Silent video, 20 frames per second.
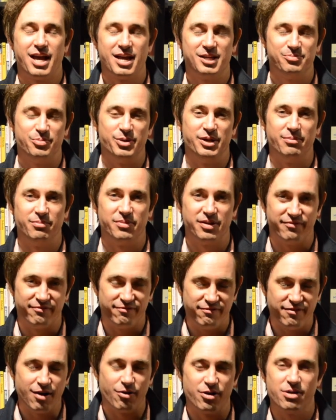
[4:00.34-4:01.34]
has been
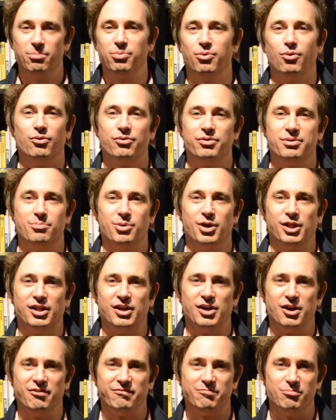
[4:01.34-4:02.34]
very important in my
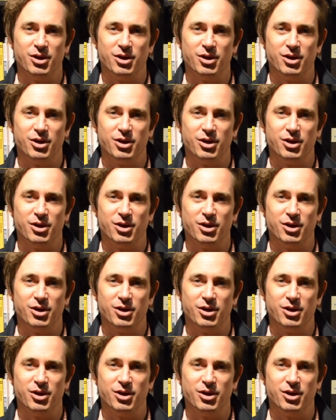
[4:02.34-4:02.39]
life.